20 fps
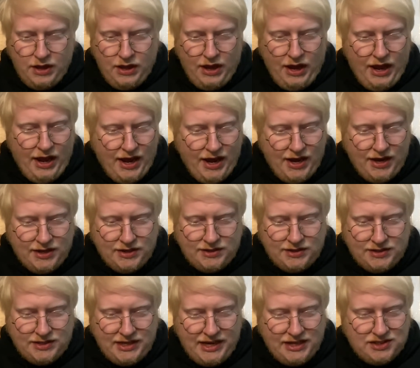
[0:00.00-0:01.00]
And
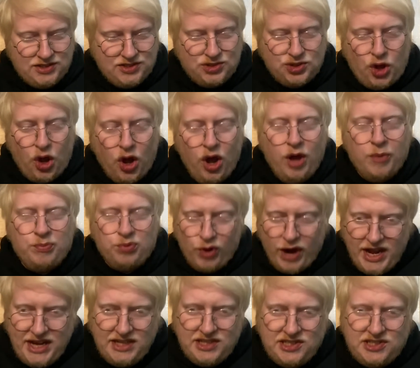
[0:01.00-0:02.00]
it's not
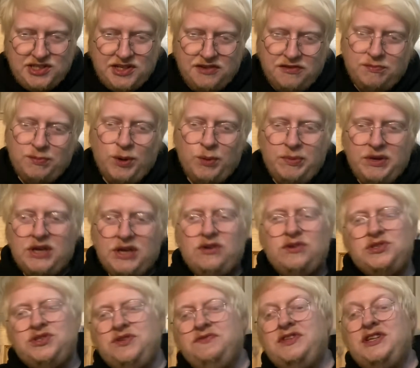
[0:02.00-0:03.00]
abrasive, but
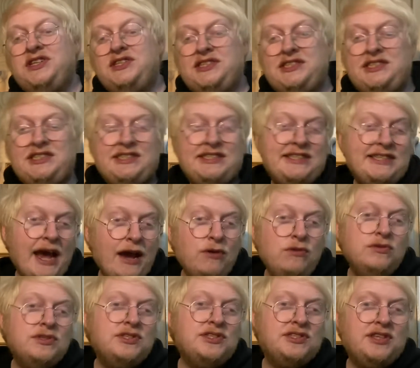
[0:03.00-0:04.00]
because of the
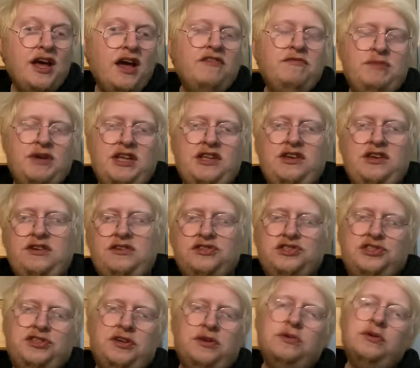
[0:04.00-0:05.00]
stouts that I've been
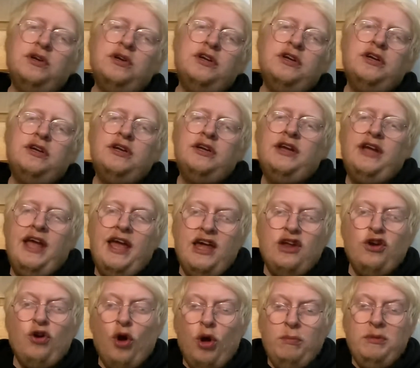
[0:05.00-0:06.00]
used to, it
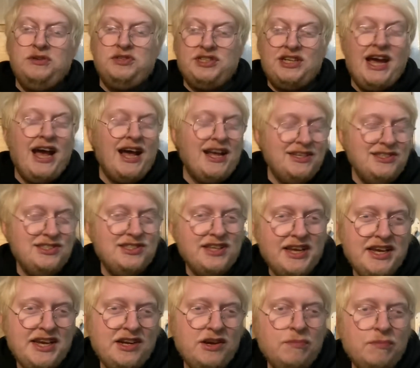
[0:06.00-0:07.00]
almost has
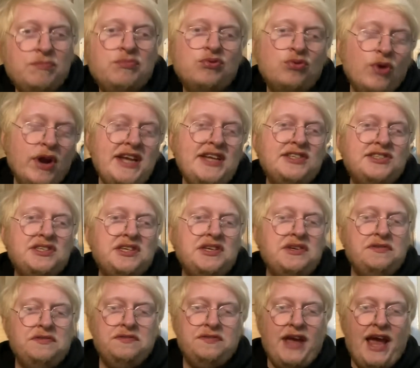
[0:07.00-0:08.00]
like an
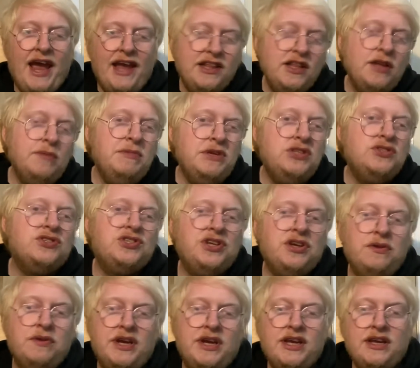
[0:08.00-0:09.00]
abrasive element
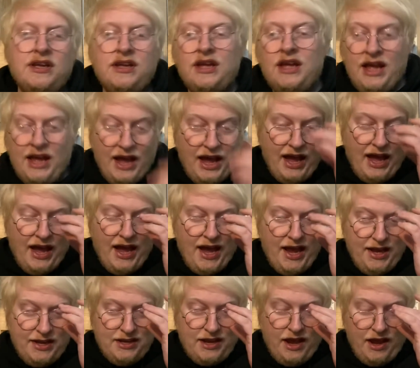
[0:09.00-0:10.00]
to it.
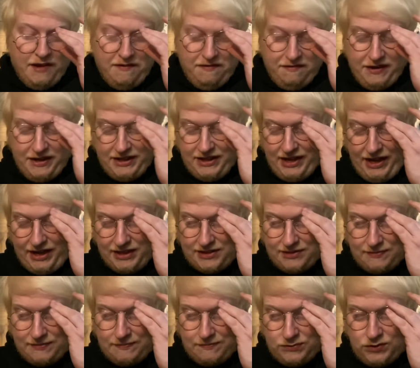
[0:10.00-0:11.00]
And I think that
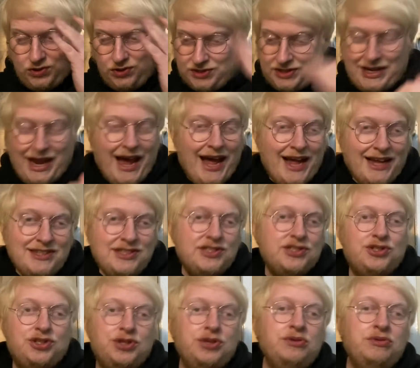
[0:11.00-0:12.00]
just adds
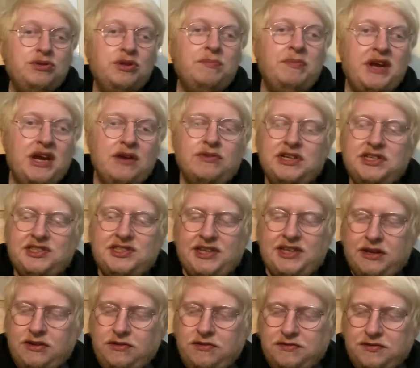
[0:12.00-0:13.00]
to the beer
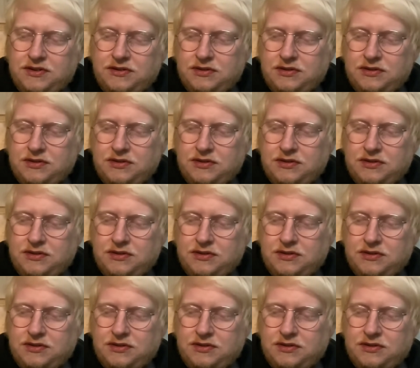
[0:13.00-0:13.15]
itself.